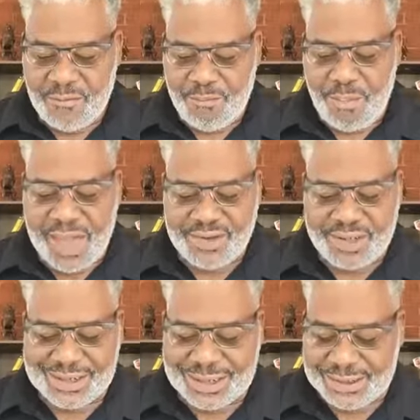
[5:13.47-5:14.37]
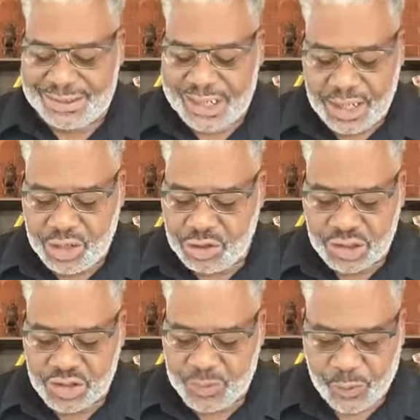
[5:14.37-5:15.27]
message continued
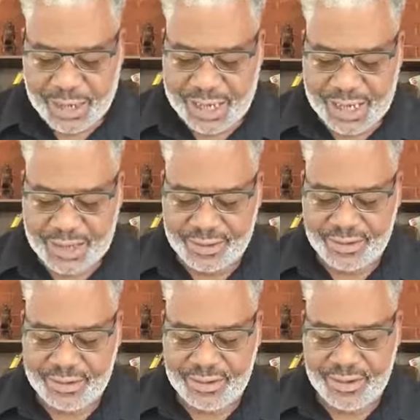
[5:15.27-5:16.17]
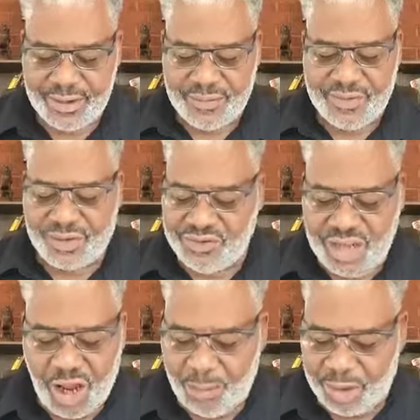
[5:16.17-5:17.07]
to spread. The
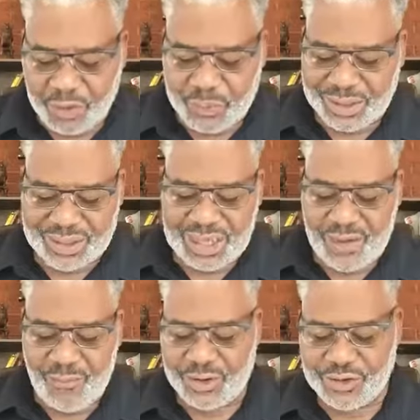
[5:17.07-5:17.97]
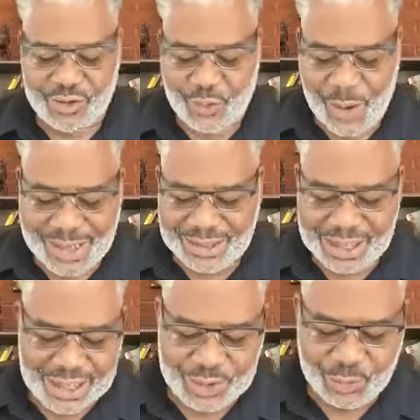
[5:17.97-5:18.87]
number of believers
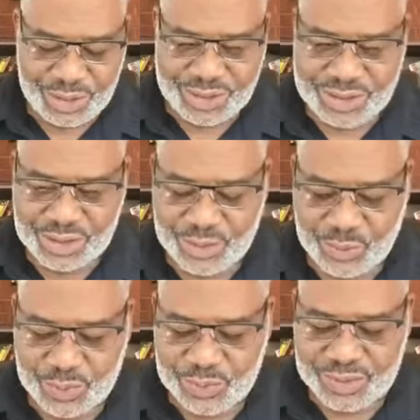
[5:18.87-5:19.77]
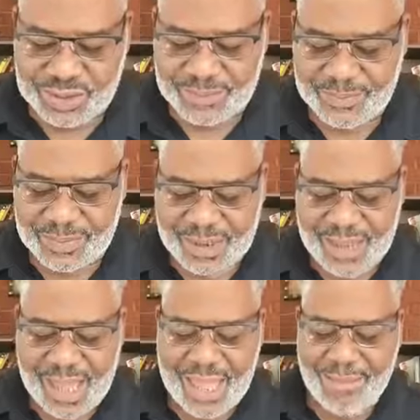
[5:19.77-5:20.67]
greatly increased in Jerusalem,
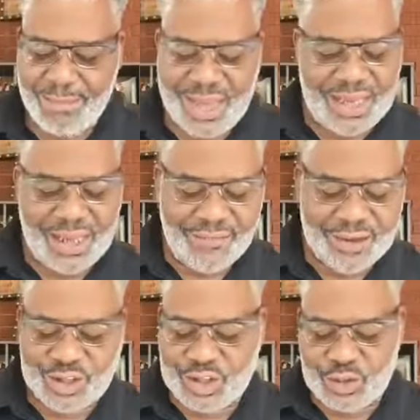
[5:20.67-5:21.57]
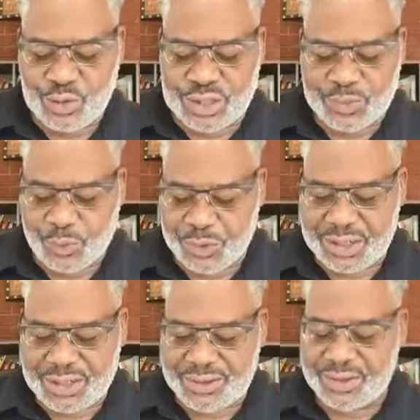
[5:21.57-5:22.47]
and many of the Jewish
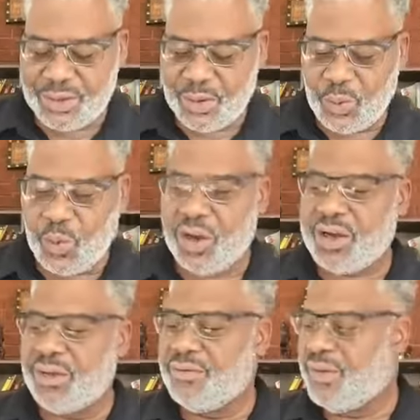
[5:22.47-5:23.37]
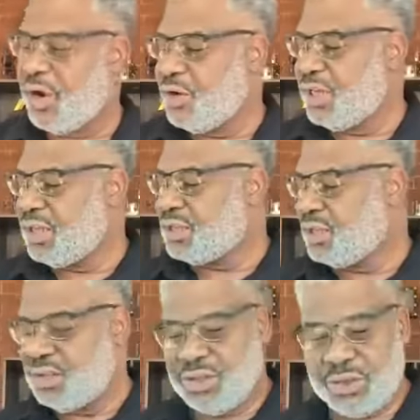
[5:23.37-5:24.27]
priests were converted
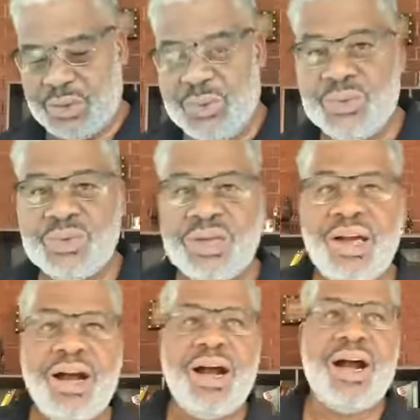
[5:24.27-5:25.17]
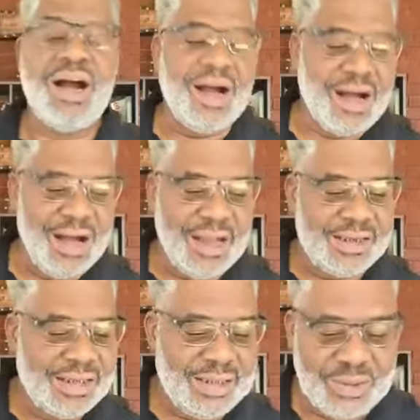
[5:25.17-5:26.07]
too.
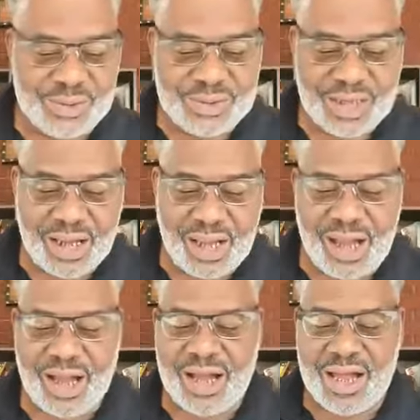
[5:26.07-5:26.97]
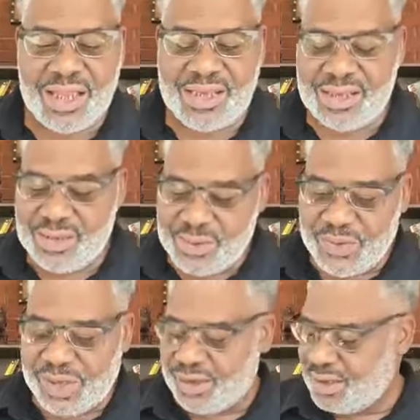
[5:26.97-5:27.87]
Hallelujah, hallelujah.